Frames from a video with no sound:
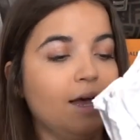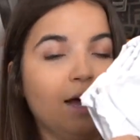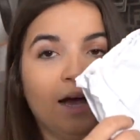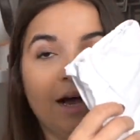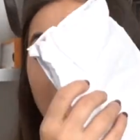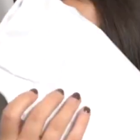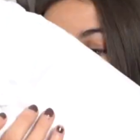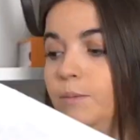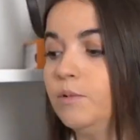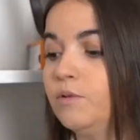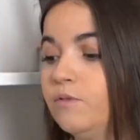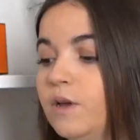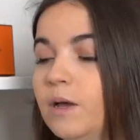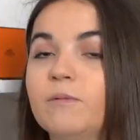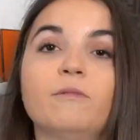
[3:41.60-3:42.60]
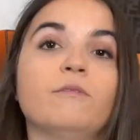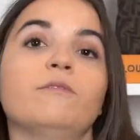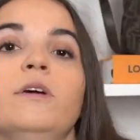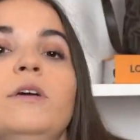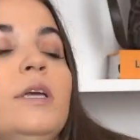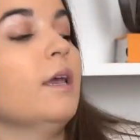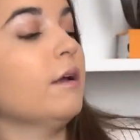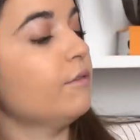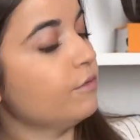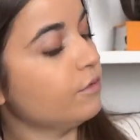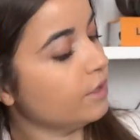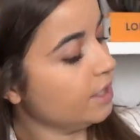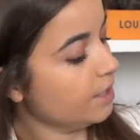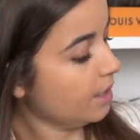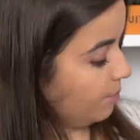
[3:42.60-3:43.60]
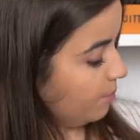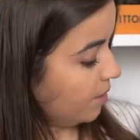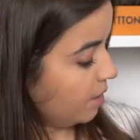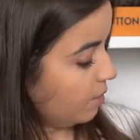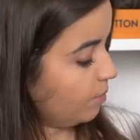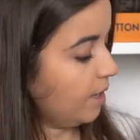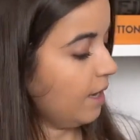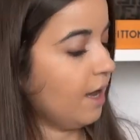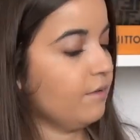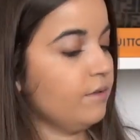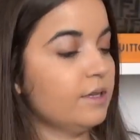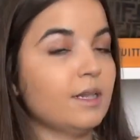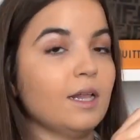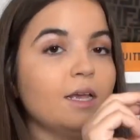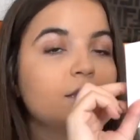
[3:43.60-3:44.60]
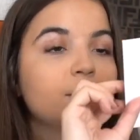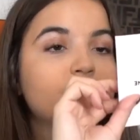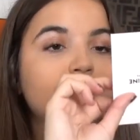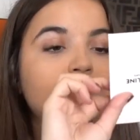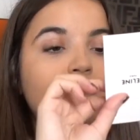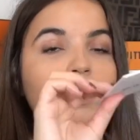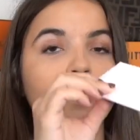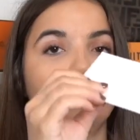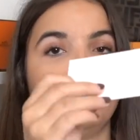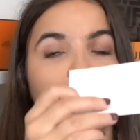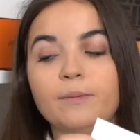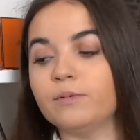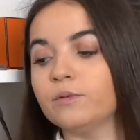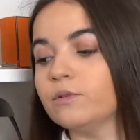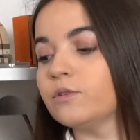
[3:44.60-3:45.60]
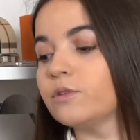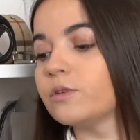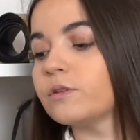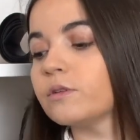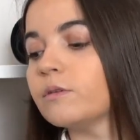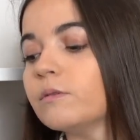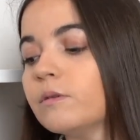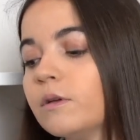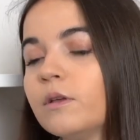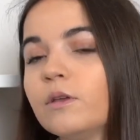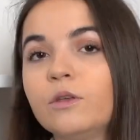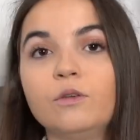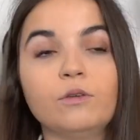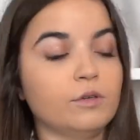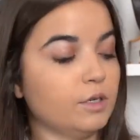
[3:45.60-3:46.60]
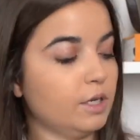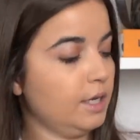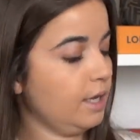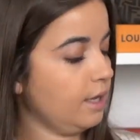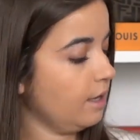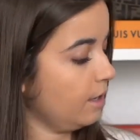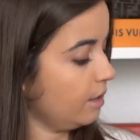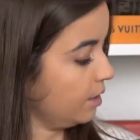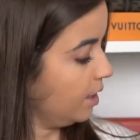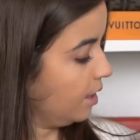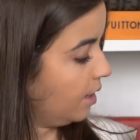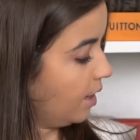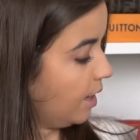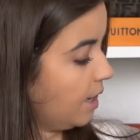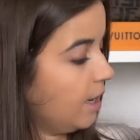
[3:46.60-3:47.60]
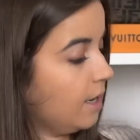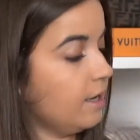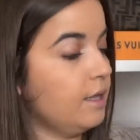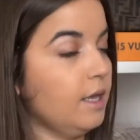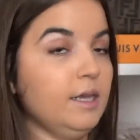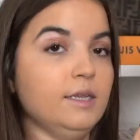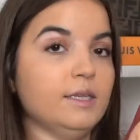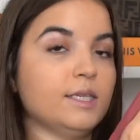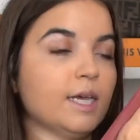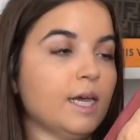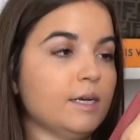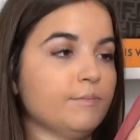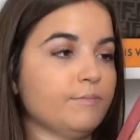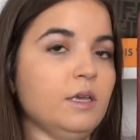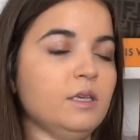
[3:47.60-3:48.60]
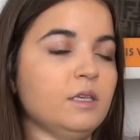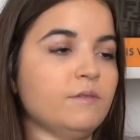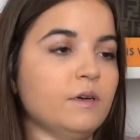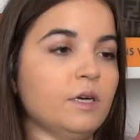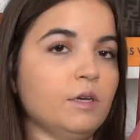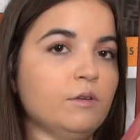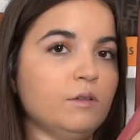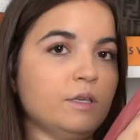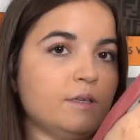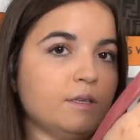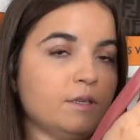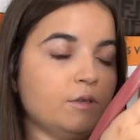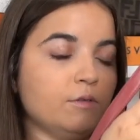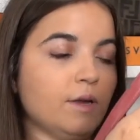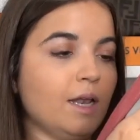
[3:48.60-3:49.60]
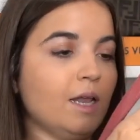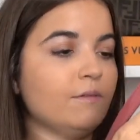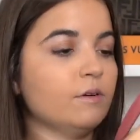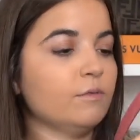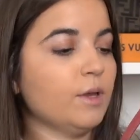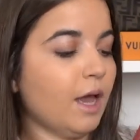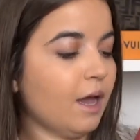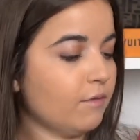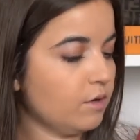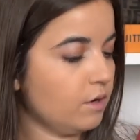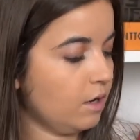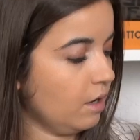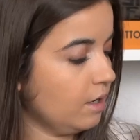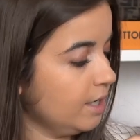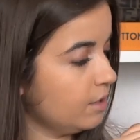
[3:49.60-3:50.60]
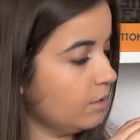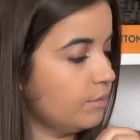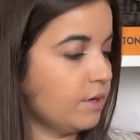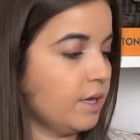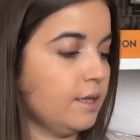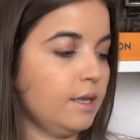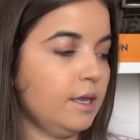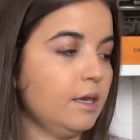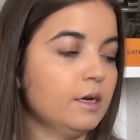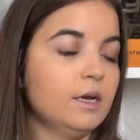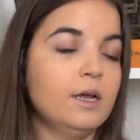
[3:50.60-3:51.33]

I remove them very carefully, but we have it like the Celine papers usually here, and the inside is very good. This is suede leather. We have a little pocket here.